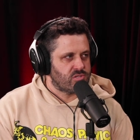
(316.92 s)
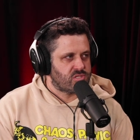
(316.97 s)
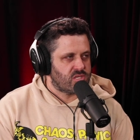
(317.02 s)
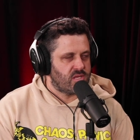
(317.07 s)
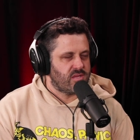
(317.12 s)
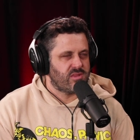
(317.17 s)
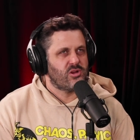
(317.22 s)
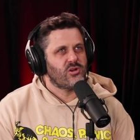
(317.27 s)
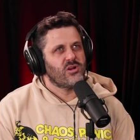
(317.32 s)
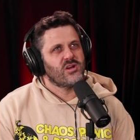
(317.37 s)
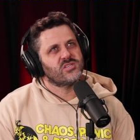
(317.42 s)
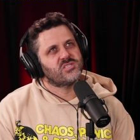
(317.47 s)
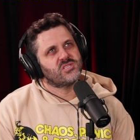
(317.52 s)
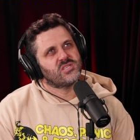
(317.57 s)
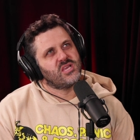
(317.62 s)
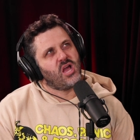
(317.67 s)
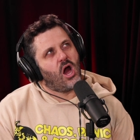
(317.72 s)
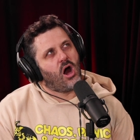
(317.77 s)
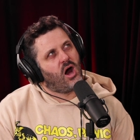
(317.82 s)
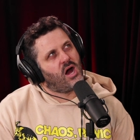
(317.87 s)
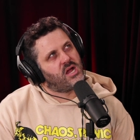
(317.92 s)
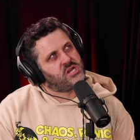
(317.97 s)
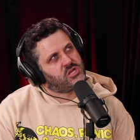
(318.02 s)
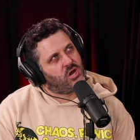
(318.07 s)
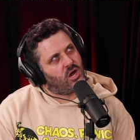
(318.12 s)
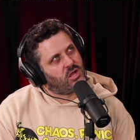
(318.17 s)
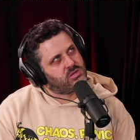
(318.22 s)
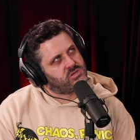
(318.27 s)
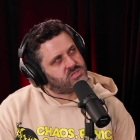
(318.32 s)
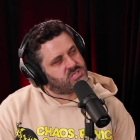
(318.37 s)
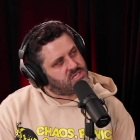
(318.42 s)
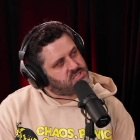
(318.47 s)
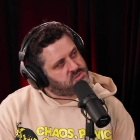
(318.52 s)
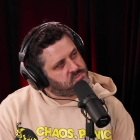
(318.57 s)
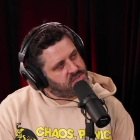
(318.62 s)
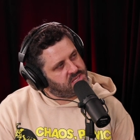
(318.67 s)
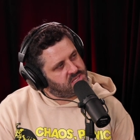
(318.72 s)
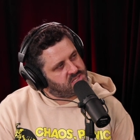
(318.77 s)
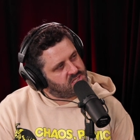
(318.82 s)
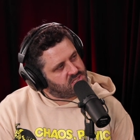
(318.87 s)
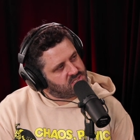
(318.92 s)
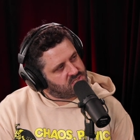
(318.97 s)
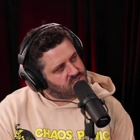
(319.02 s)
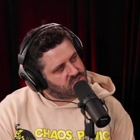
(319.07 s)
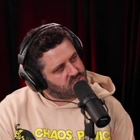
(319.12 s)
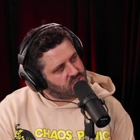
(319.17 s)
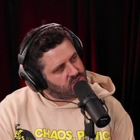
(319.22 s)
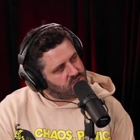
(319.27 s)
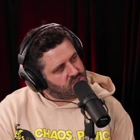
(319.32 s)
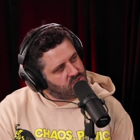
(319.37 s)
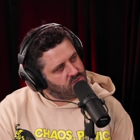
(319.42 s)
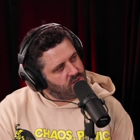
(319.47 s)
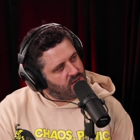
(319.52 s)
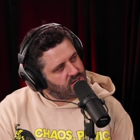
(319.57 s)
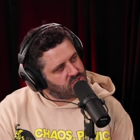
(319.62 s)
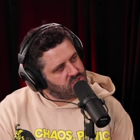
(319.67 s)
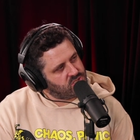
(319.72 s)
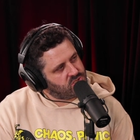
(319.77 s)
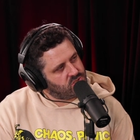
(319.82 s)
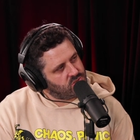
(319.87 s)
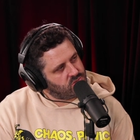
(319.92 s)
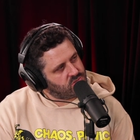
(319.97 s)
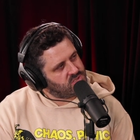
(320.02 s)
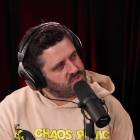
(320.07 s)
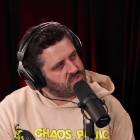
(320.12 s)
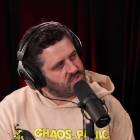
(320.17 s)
There are the odd dollar slice pizzas still that you actually do see.